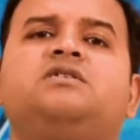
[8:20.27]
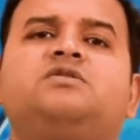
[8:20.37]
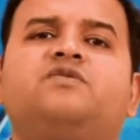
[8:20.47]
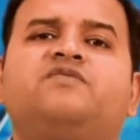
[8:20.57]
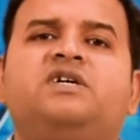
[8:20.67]

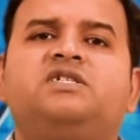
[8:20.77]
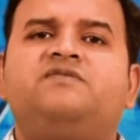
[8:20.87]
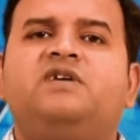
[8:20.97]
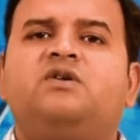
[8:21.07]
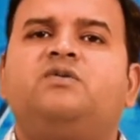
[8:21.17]
So, first
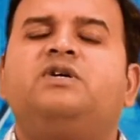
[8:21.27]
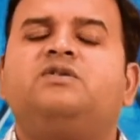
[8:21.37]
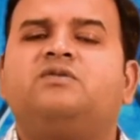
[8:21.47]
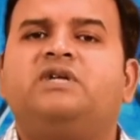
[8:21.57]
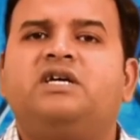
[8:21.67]
we are going
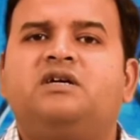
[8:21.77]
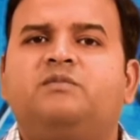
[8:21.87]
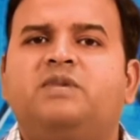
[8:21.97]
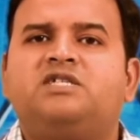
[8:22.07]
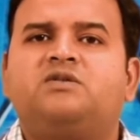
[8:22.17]
to take a
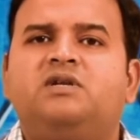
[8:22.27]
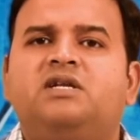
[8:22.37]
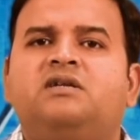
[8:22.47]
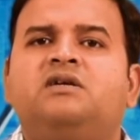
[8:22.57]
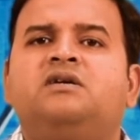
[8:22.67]
masculine